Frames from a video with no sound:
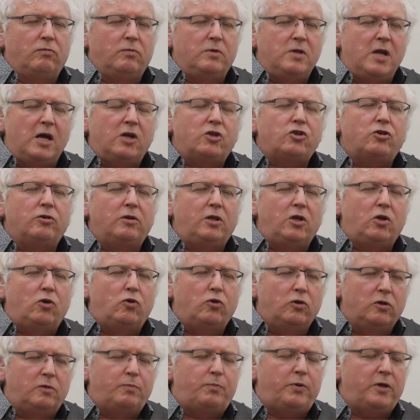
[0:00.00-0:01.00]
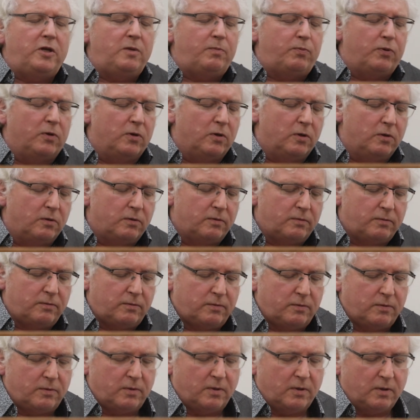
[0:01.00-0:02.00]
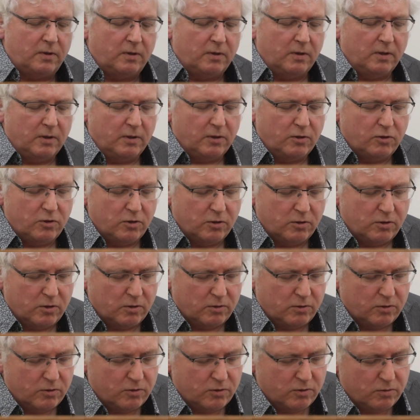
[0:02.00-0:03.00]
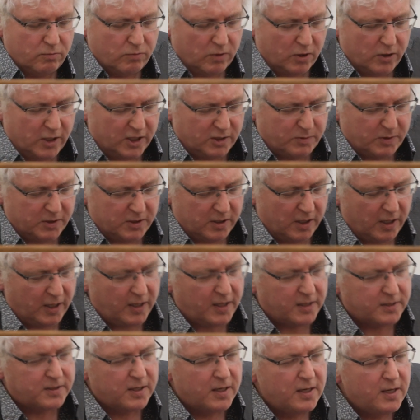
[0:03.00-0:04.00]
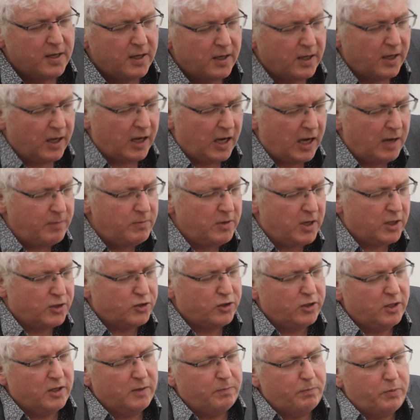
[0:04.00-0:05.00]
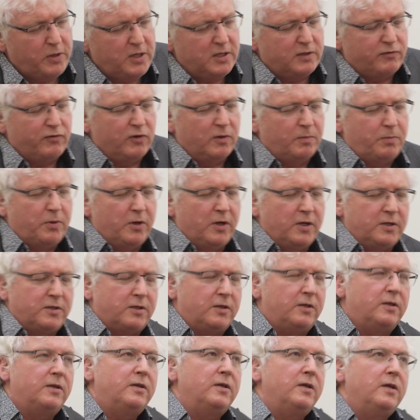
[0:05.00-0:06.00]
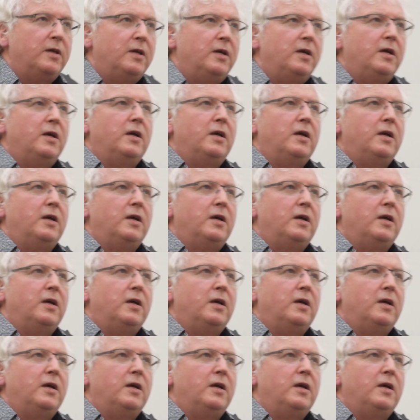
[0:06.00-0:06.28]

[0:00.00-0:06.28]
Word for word: naturally good people, well, can I like this? I'm naturally a peaceful person.